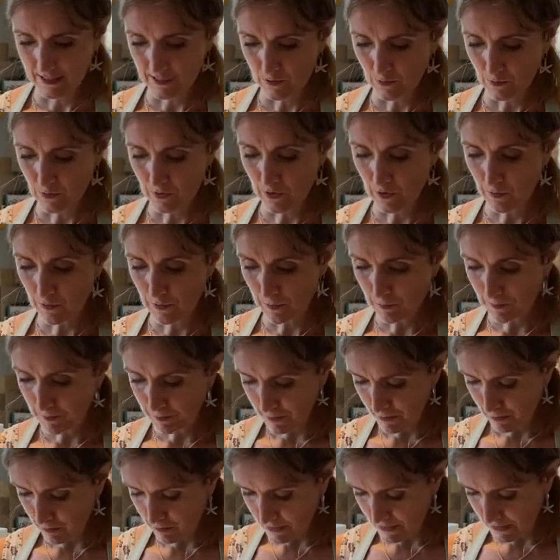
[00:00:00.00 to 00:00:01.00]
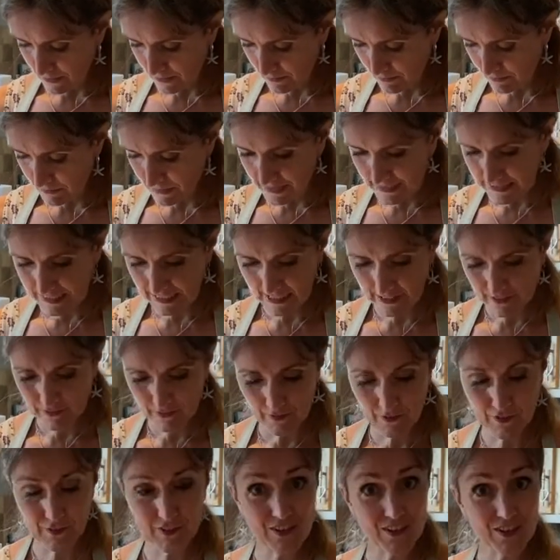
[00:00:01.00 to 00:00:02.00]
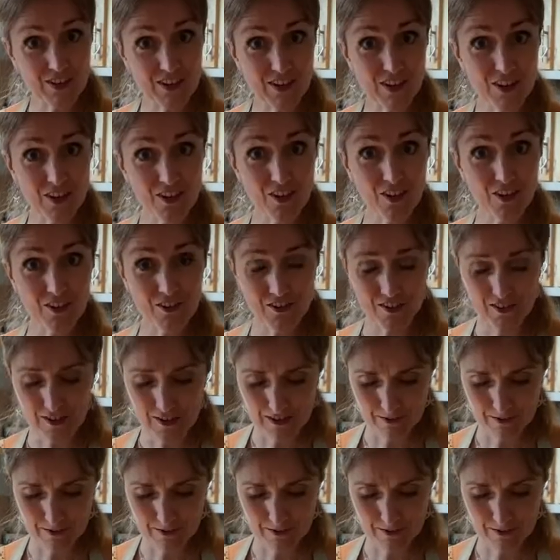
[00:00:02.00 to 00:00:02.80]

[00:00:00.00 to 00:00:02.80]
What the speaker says: Have you been building some dens in the garden?